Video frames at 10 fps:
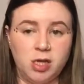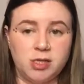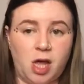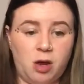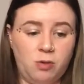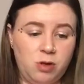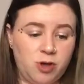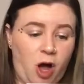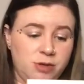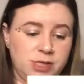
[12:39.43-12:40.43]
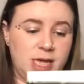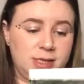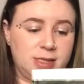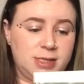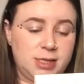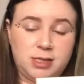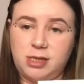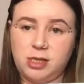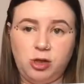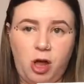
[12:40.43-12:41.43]
So the content, there's,
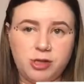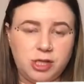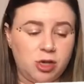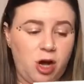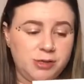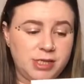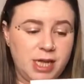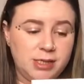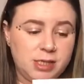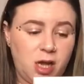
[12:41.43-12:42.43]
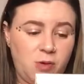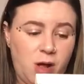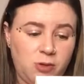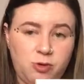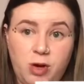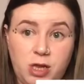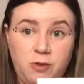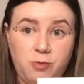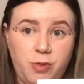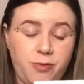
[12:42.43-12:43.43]
there's a lot to the content, so I'll quickly
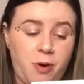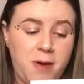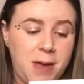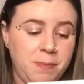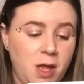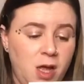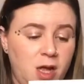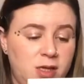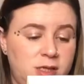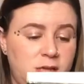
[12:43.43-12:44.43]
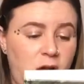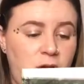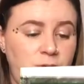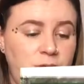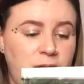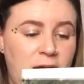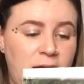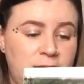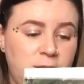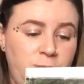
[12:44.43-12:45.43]
run through it. So you
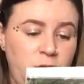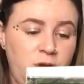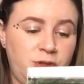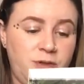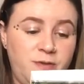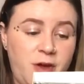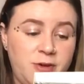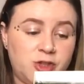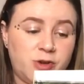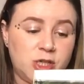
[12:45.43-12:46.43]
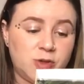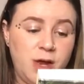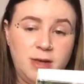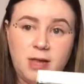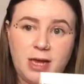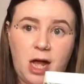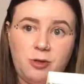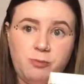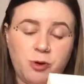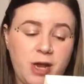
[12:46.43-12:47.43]
get the birth of the fairy treasury, like how
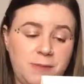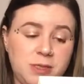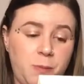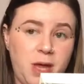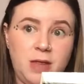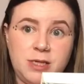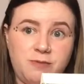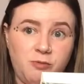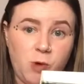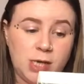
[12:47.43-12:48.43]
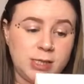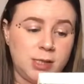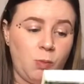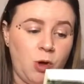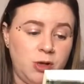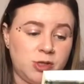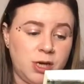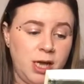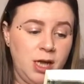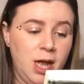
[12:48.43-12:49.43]
the book came to be and the different writers that worked on
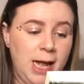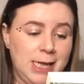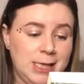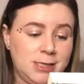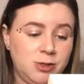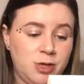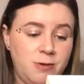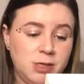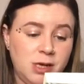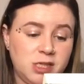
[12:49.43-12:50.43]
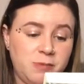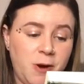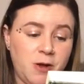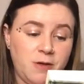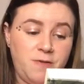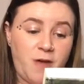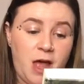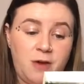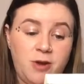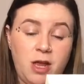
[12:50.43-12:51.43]
it, a little note on our spelling of
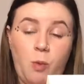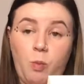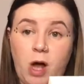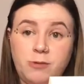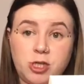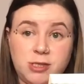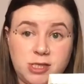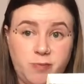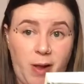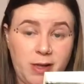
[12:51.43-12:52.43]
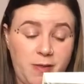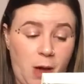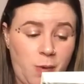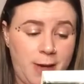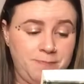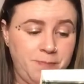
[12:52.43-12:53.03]
fairy and why we chose to spell it that way.